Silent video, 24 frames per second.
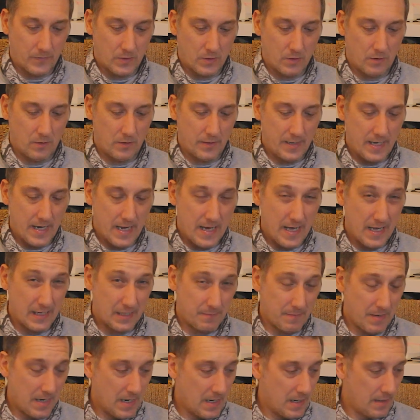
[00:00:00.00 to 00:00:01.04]
So yeah, that's
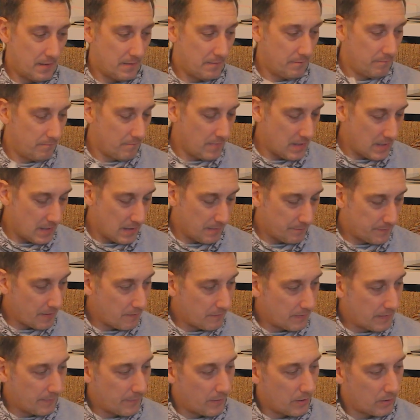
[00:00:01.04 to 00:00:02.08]
my
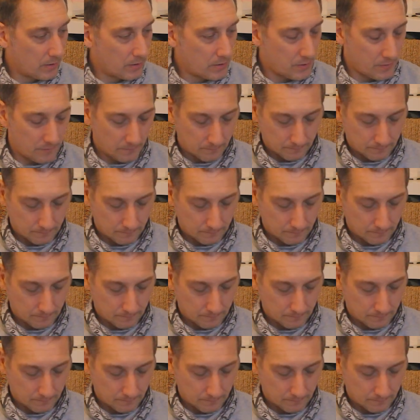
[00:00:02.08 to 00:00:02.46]
brownie box.